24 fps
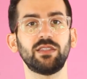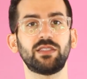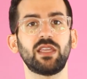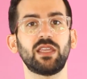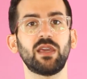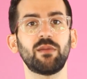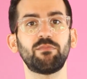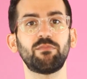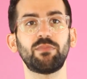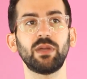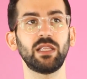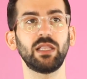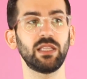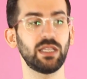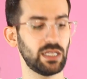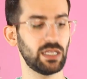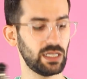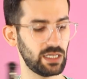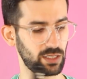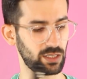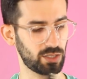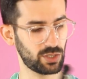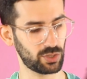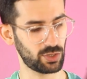the
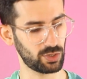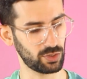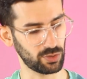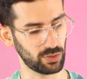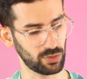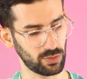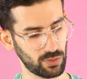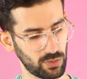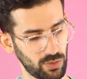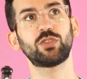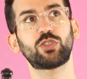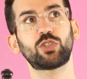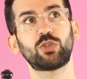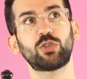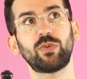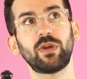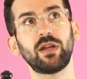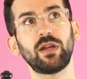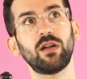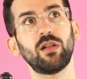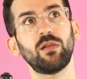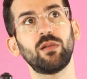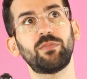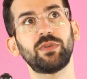ability to
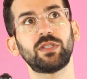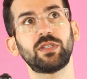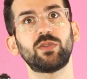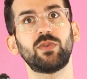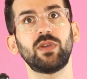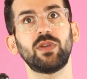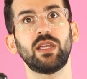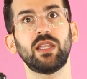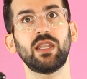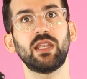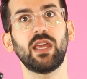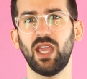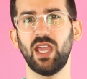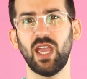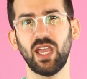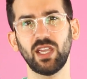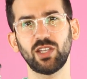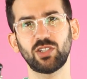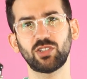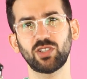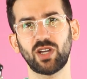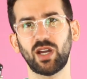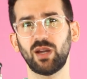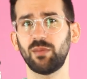trill between A
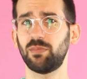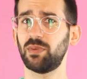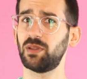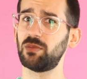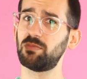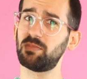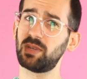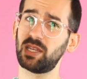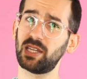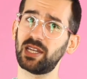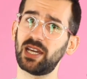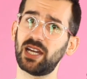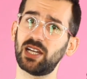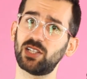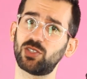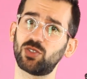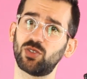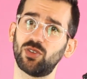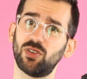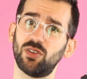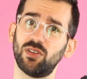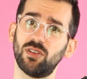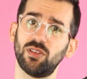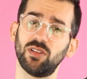sharp and B
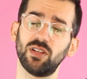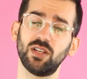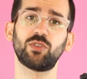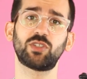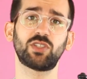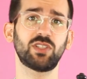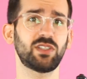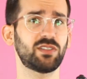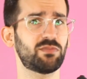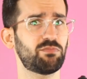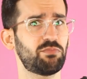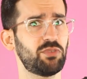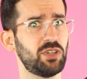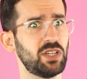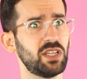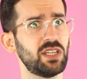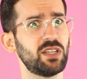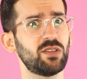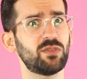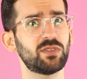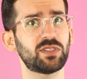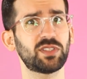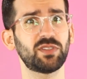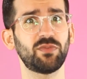natural, which is pretty
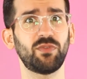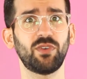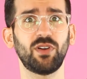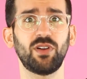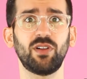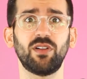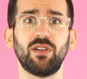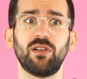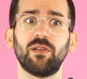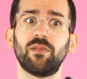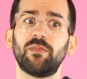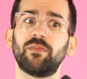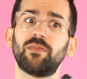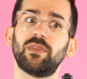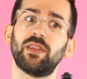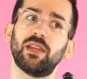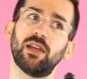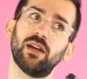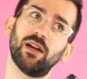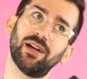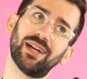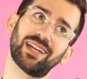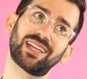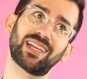useful.
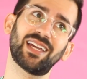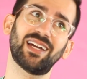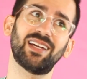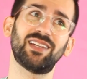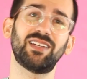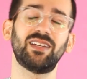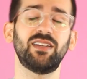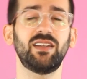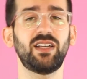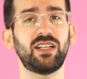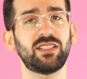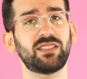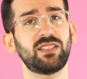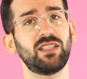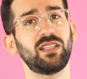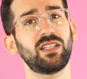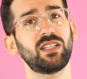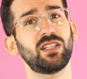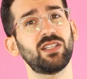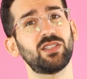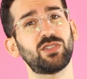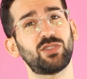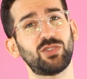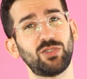Again, not something
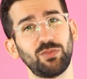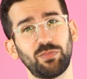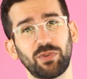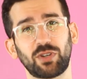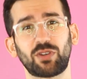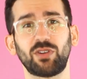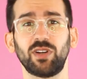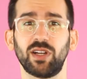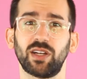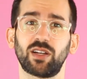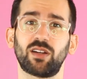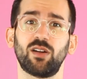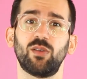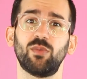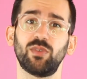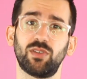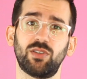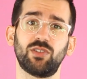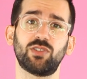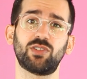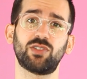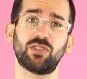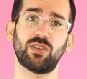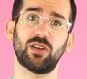that's super critical when
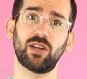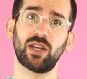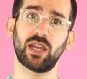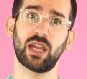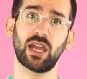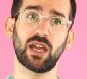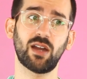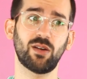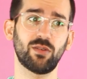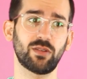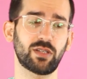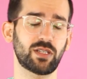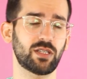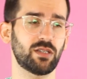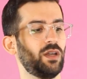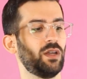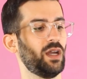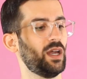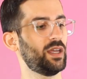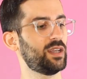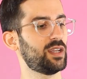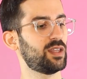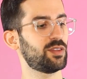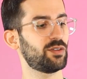you're starting out.
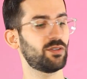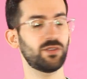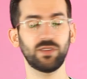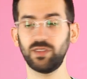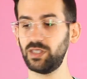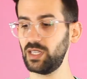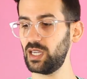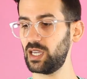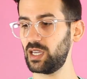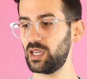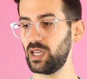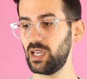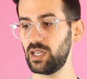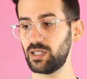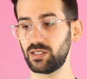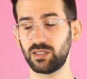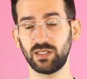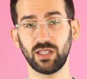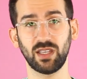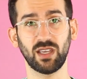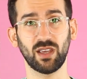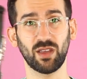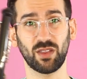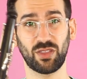Another thing is
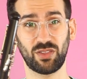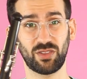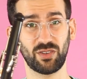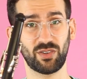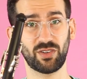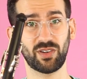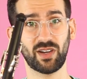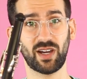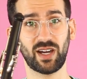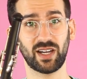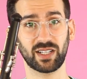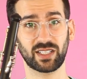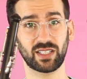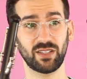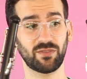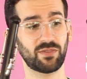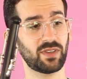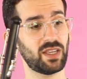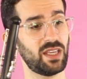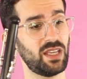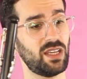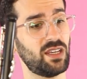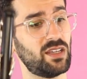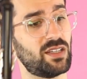the third octave
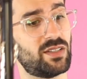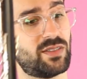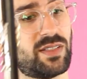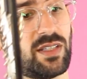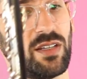key. You see